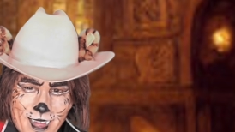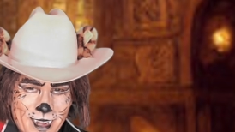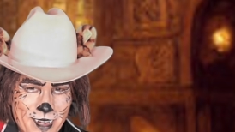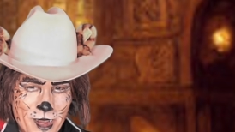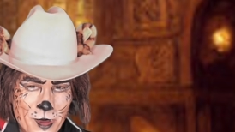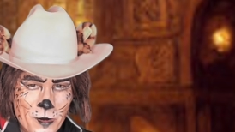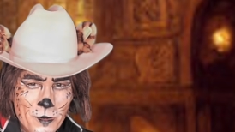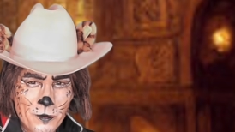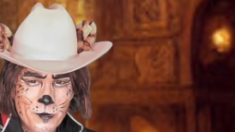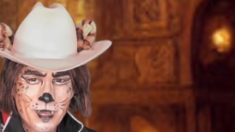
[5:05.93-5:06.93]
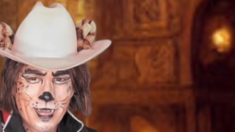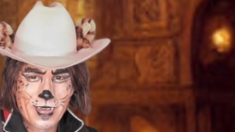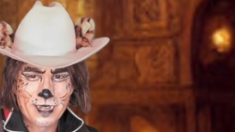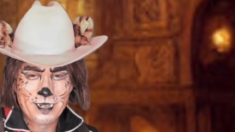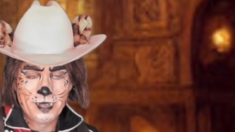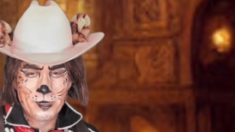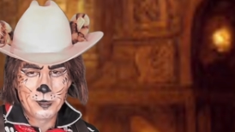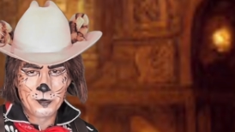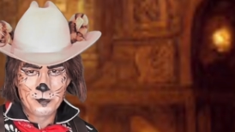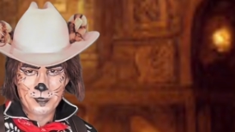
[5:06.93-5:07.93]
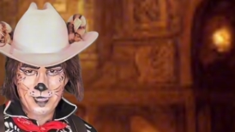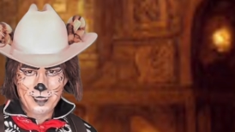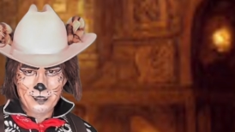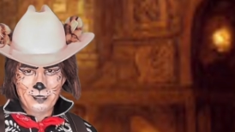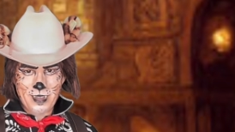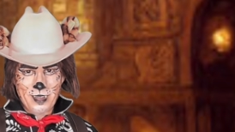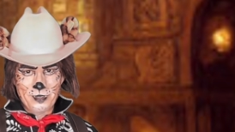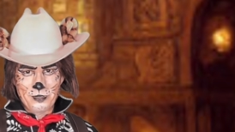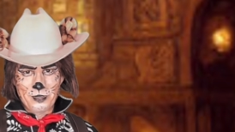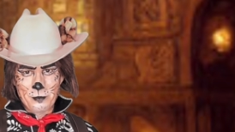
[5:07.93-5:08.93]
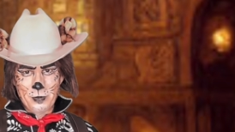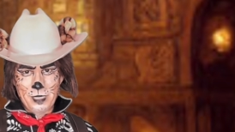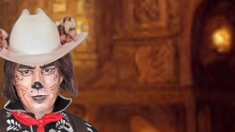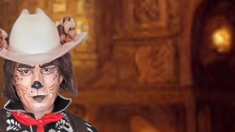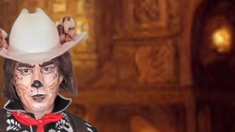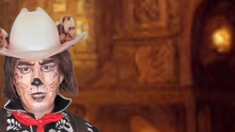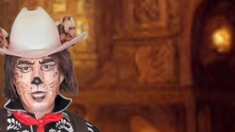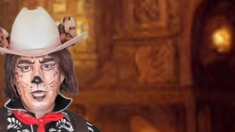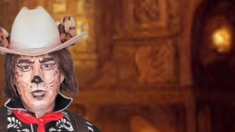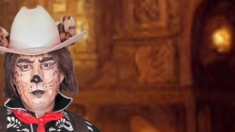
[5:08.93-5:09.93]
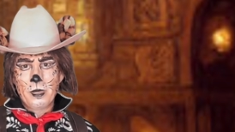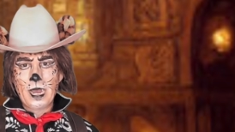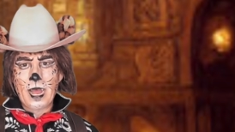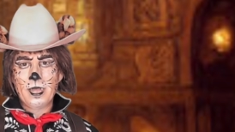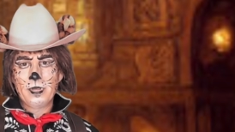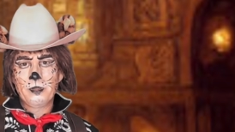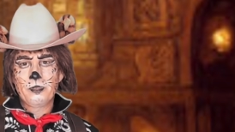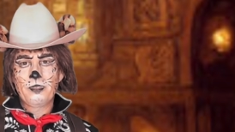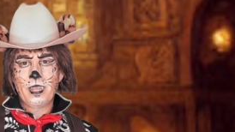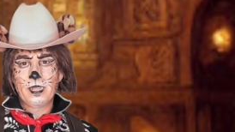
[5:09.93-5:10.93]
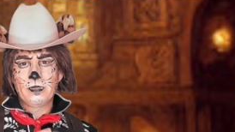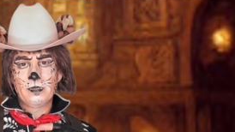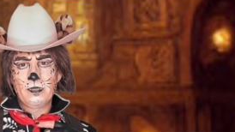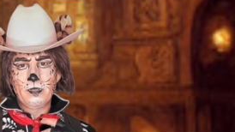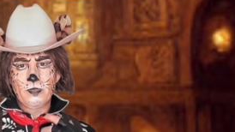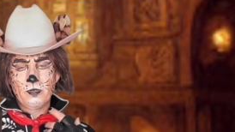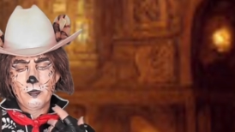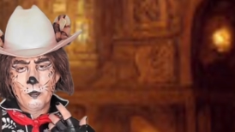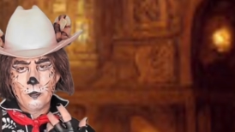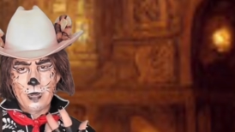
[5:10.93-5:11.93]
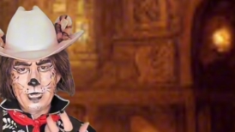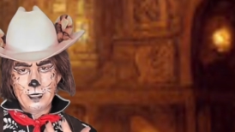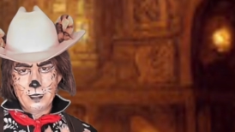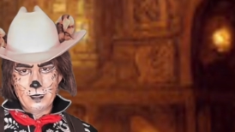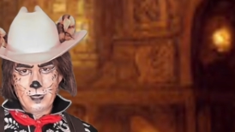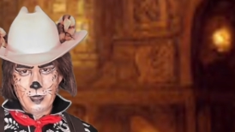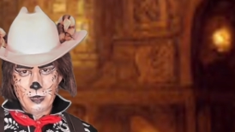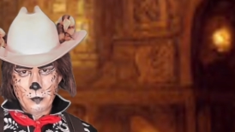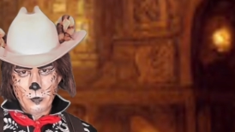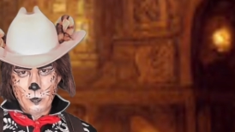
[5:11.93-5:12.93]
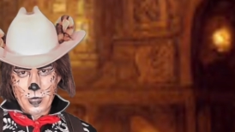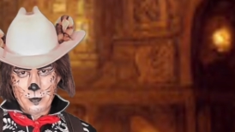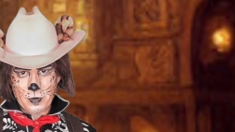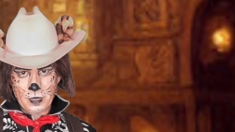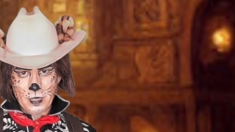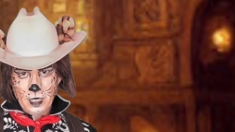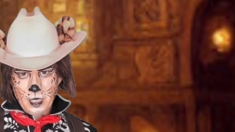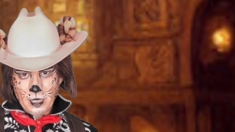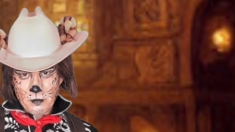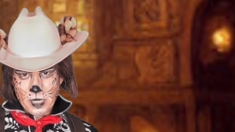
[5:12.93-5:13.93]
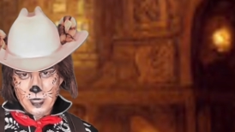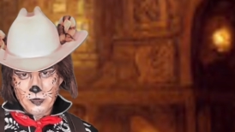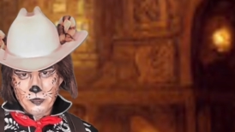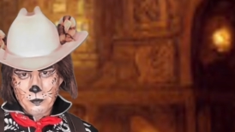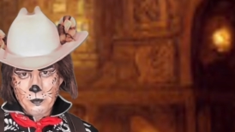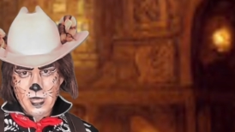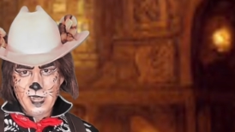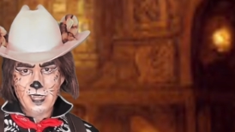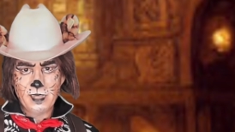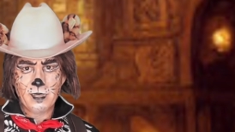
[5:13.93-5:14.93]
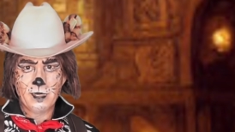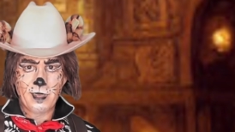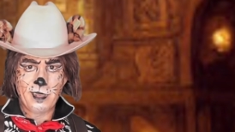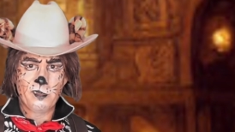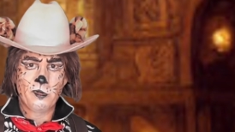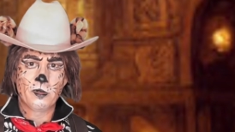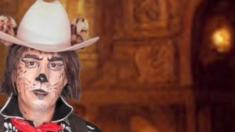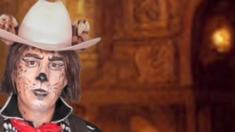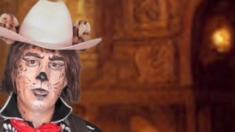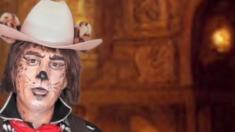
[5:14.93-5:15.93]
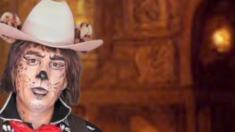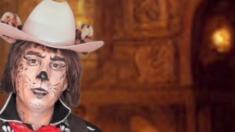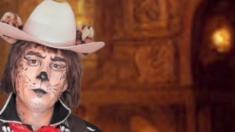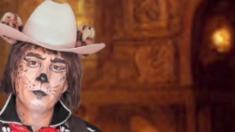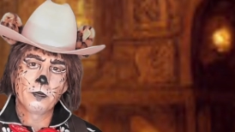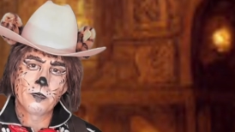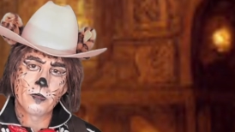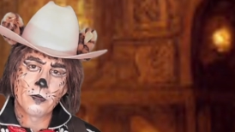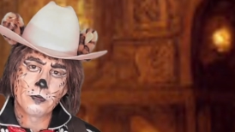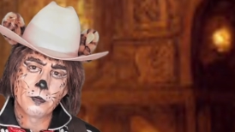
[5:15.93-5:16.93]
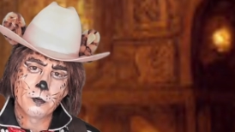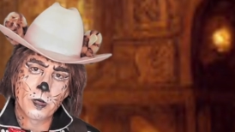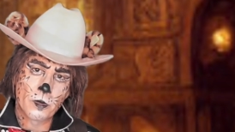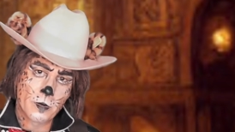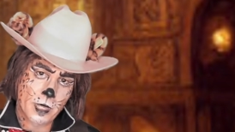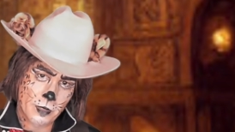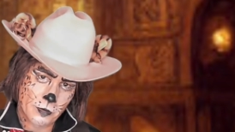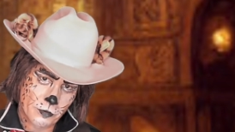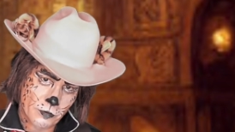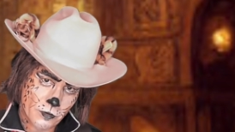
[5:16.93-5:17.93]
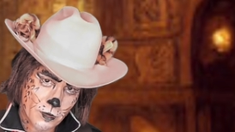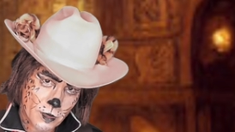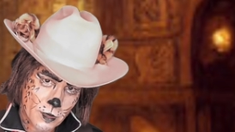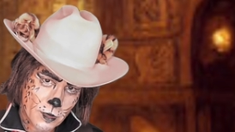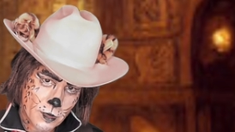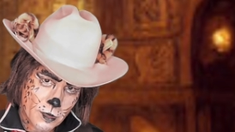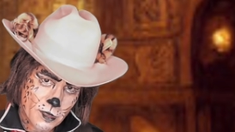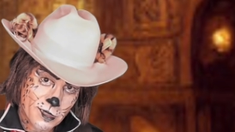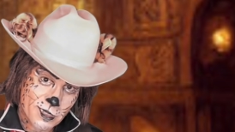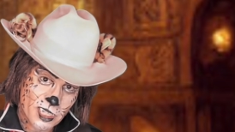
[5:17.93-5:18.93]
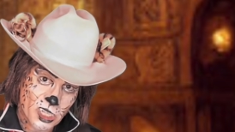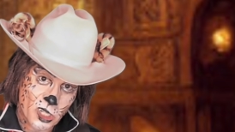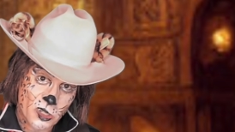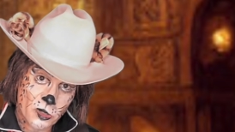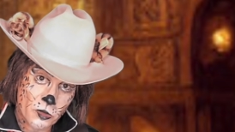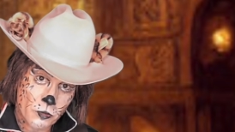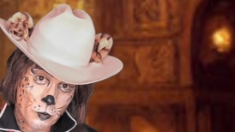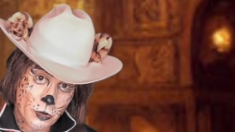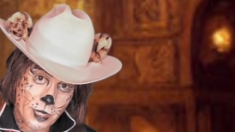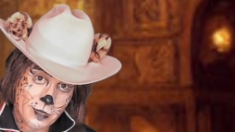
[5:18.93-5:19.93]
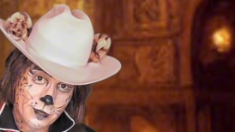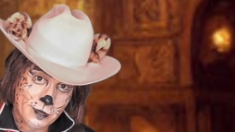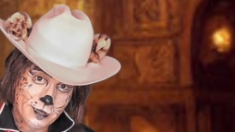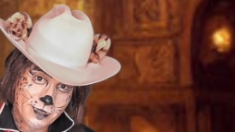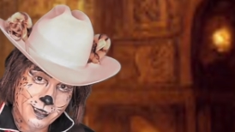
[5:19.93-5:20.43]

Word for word: I know, I know, it sounds unbelievable, but I understand that this great and terrible weapon, among its many ancient names, is also known as the Curse Breaker.